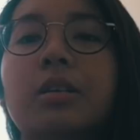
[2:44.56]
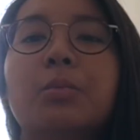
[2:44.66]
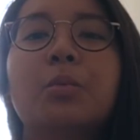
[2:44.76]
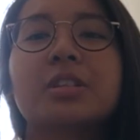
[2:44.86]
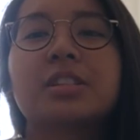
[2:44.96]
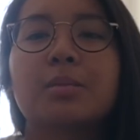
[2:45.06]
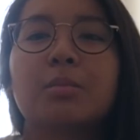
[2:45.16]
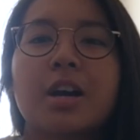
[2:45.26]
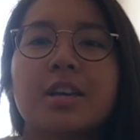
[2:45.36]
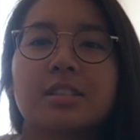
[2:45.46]
What's up
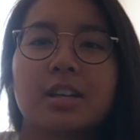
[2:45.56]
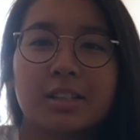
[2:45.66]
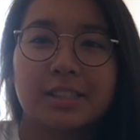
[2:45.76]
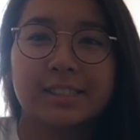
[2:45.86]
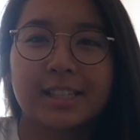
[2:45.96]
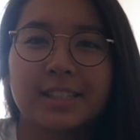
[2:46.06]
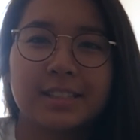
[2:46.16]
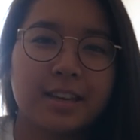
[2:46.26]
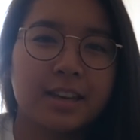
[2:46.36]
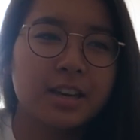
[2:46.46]
guys, it's currently
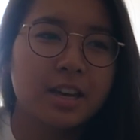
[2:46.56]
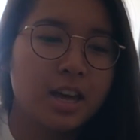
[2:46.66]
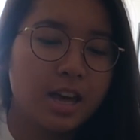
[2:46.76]
Saturday,